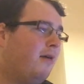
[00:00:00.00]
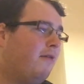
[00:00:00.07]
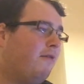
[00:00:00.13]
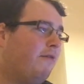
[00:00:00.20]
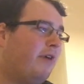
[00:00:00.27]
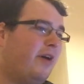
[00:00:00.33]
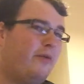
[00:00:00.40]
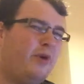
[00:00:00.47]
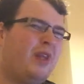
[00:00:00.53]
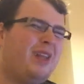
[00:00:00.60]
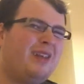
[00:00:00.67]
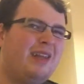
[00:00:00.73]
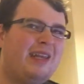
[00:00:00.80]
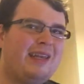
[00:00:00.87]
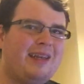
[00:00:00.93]
very
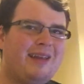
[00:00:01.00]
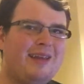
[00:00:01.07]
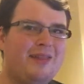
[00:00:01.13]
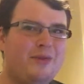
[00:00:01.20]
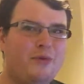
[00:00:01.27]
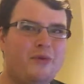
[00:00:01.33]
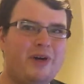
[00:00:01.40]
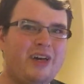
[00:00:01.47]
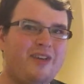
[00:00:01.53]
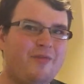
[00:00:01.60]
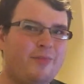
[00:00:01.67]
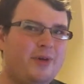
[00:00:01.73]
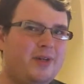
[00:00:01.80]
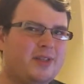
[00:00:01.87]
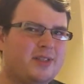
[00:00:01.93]
little in the way of
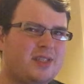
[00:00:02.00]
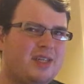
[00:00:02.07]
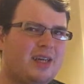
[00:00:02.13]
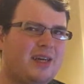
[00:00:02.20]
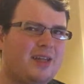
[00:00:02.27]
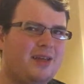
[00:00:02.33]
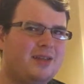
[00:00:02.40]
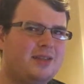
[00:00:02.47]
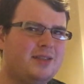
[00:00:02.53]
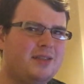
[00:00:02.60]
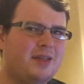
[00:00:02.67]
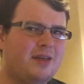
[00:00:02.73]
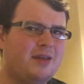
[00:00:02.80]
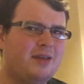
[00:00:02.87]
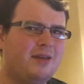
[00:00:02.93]

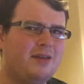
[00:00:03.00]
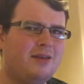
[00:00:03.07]
personality.